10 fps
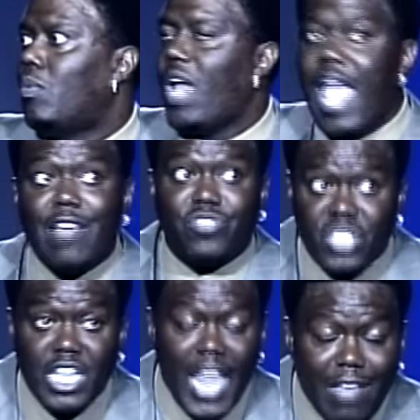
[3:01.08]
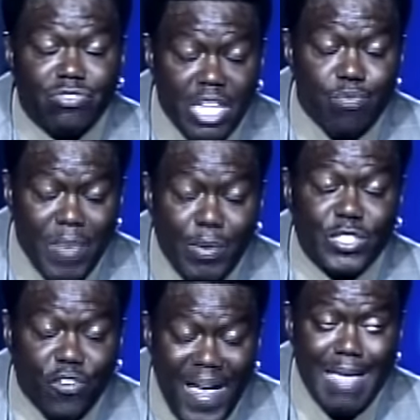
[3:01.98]
Well, half seat, half seat. Be
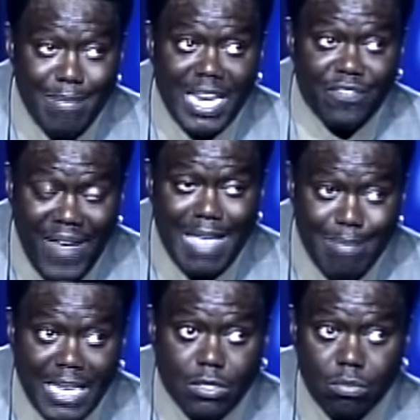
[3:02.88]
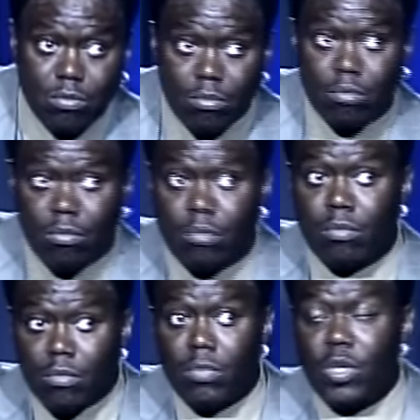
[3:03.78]
with you five minutes, five minutes.
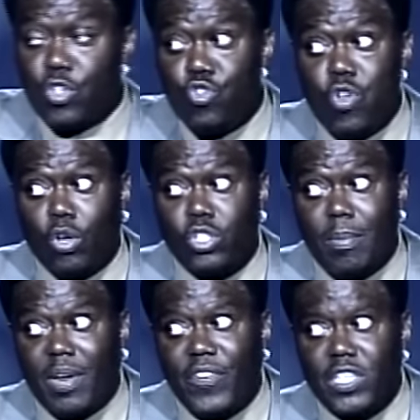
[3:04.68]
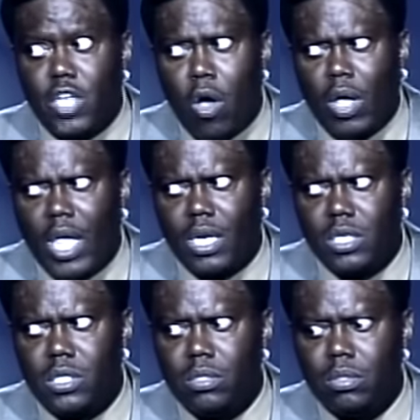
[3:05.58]
You notice those motherfuckers talk
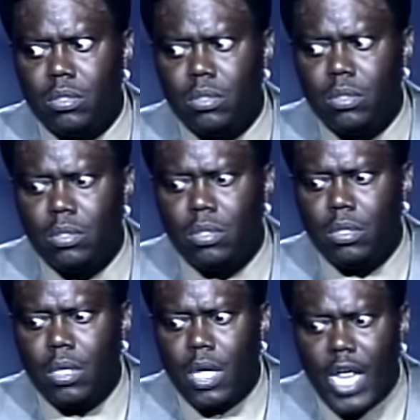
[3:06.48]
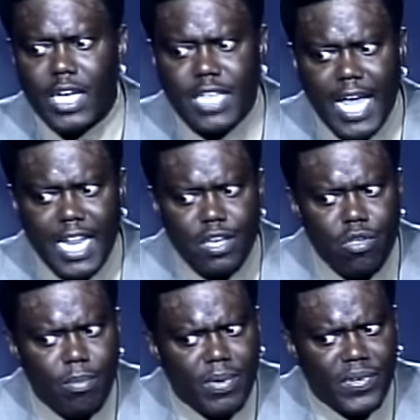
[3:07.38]
English? Every time they
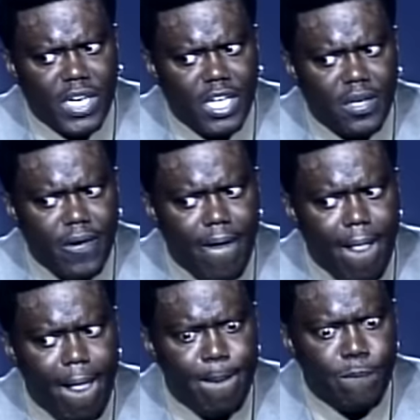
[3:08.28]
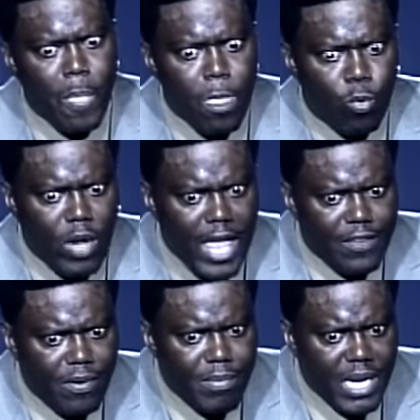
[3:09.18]
do your motherfucking nail, when they
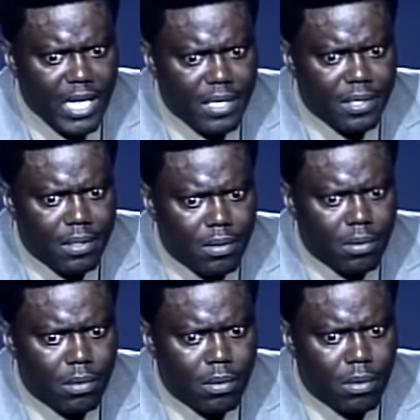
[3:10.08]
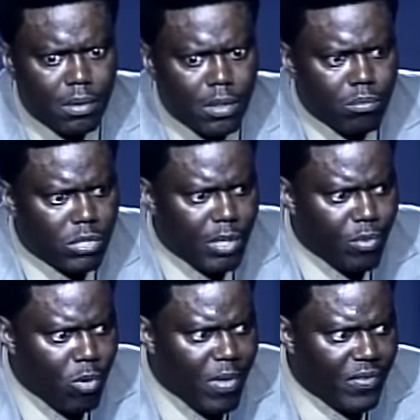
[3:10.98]
ask for money. But
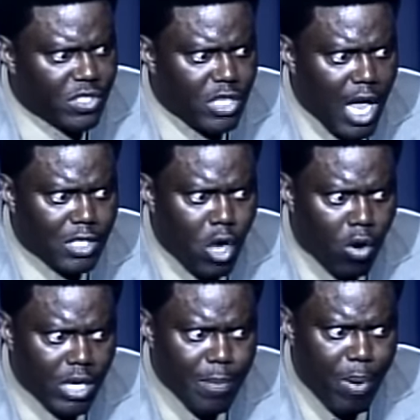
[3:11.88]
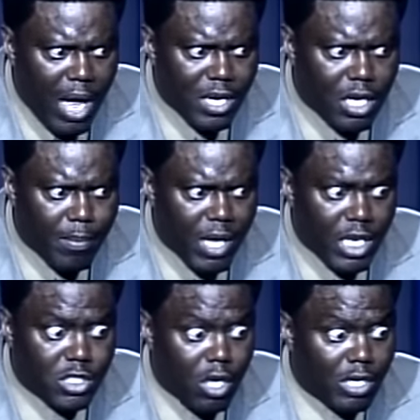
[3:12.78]
then when those motherfuckers start talking, their partner come
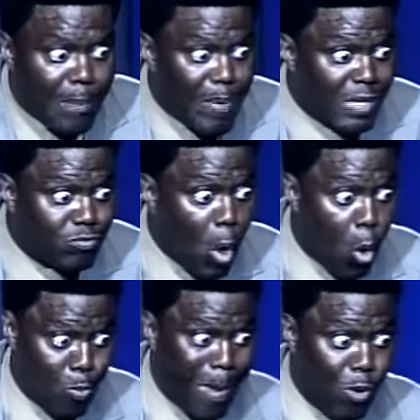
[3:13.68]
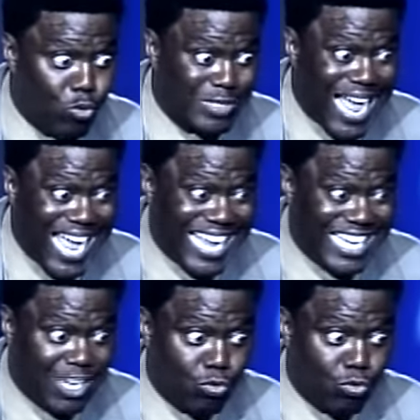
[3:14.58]
in, they start with that ping pong pong bang.